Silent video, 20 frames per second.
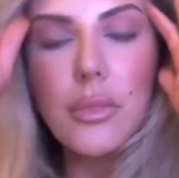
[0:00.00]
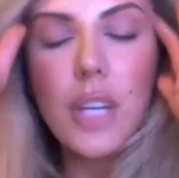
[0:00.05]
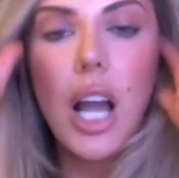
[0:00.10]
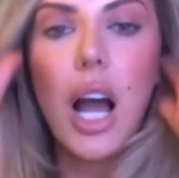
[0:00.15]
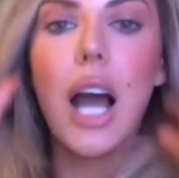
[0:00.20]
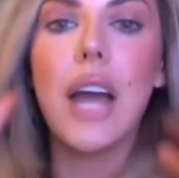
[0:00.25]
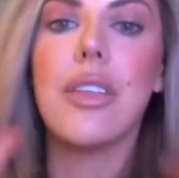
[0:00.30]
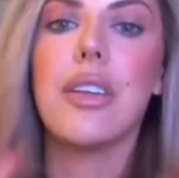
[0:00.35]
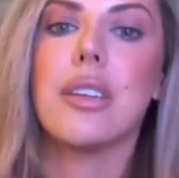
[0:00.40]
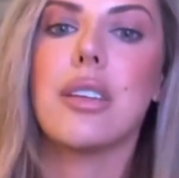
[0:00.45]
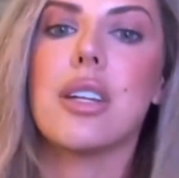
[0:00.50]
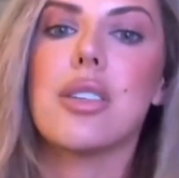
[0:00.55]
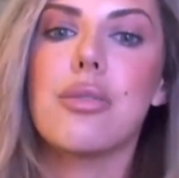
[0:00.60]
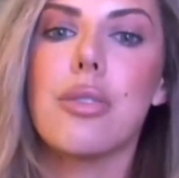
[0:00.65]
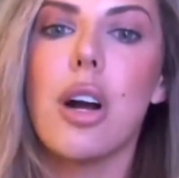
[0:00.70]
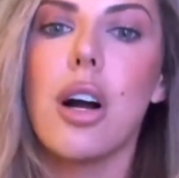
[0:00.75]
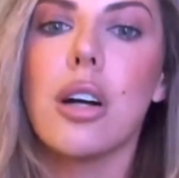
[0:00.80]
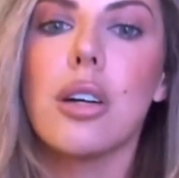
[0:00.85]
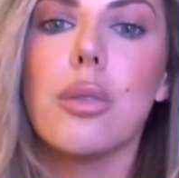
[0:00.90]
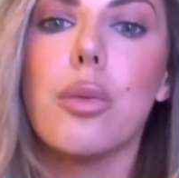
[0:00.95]
I think that's
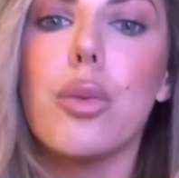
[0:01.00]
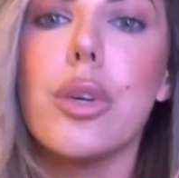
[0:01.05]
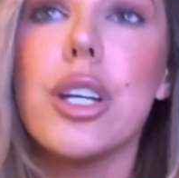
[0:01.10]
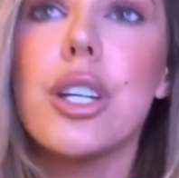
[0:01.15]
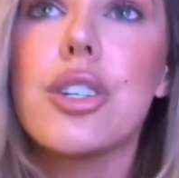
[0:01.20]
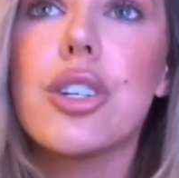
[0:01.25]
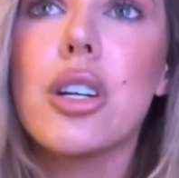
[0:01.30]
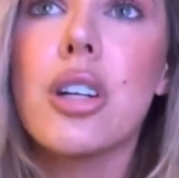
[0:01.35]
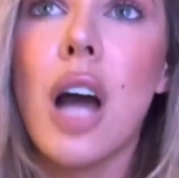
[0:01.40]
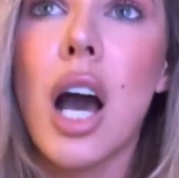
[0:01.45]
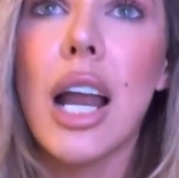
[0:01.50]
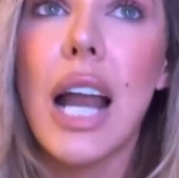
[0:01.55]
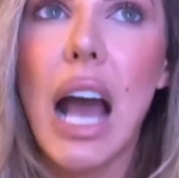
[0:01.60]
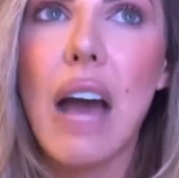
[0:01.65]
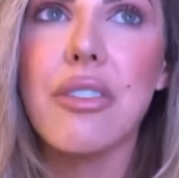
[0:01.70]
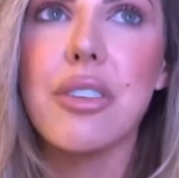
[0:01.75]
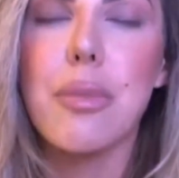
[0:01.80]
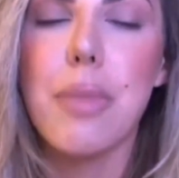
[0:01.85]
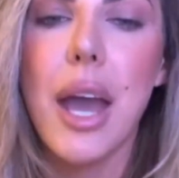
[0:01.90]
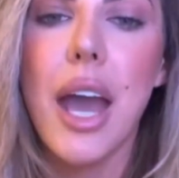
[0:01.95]
wrong. We should not have
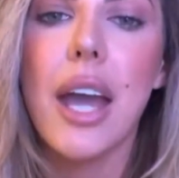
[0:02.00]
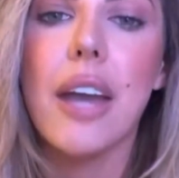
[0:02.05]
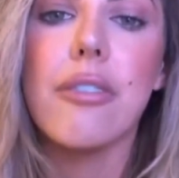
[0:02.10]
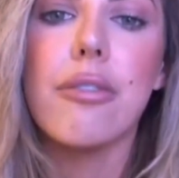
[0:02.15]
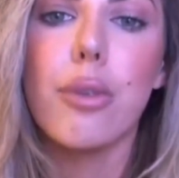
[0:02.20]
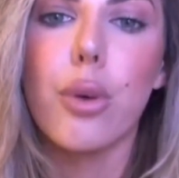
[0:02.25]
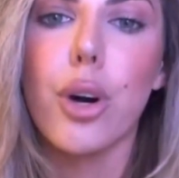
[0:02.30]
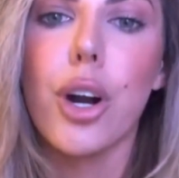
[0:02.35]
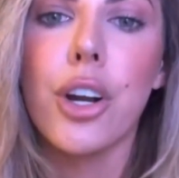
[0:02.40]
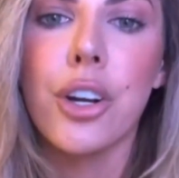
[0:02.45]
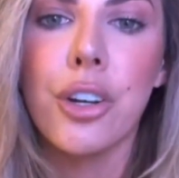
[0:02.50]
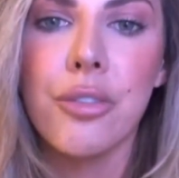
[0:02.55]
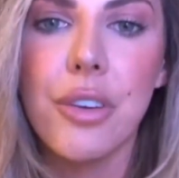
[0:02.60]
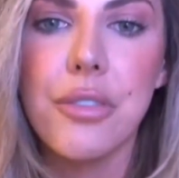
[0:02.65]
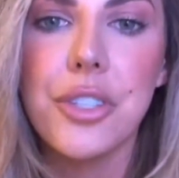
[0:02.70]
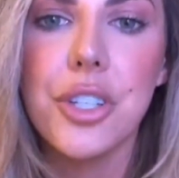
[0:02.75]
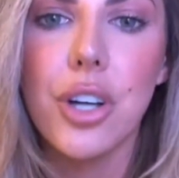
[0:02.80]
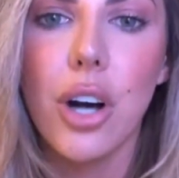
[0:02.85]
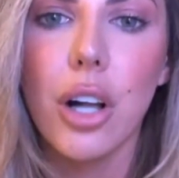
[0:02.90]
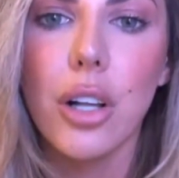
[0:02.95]
to pay
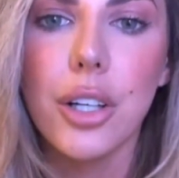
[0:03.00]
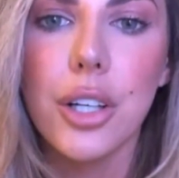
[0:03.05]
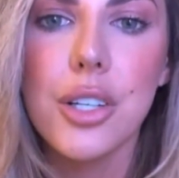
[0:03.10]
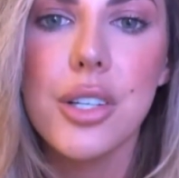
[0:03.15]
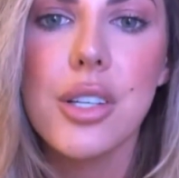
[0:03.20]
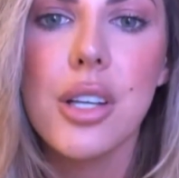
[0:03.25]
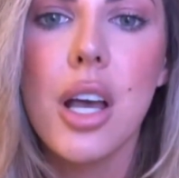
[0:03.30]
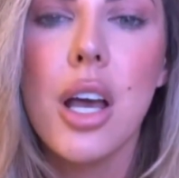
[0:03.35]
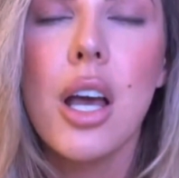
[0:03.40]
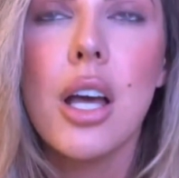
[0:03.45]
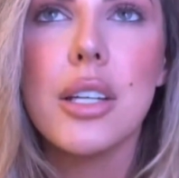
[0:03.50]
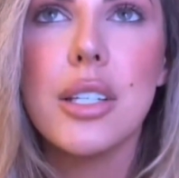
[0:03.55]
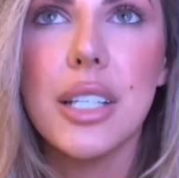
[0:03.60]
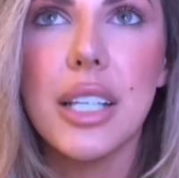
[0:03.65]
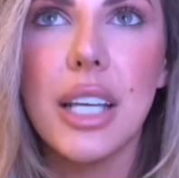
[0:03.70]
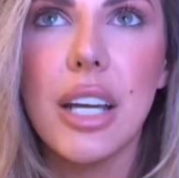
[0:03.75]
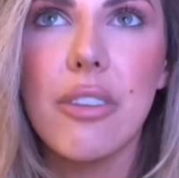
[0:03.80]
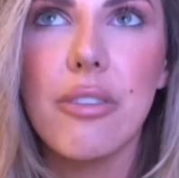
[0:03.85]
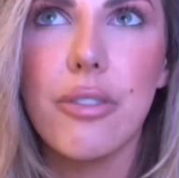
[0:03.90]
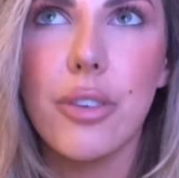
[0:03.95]
$450 to
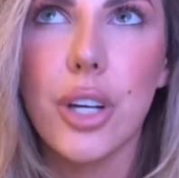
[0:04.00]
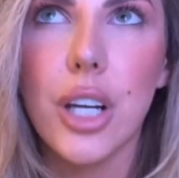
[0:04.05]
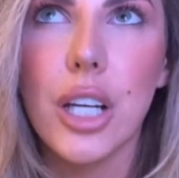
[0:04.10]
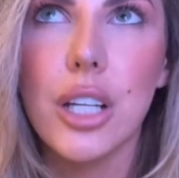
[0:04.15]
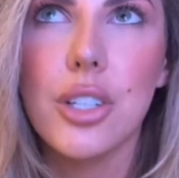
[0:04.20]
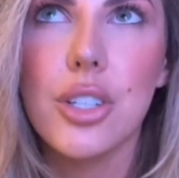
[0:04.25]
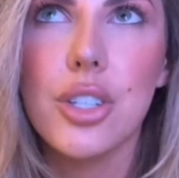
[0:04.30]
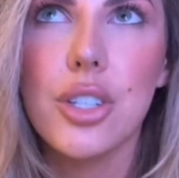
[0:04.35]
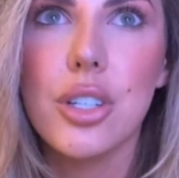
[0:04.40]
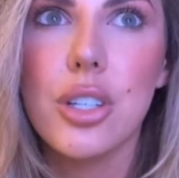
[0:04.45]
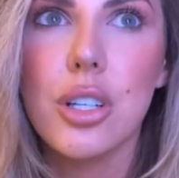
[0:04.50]
get footage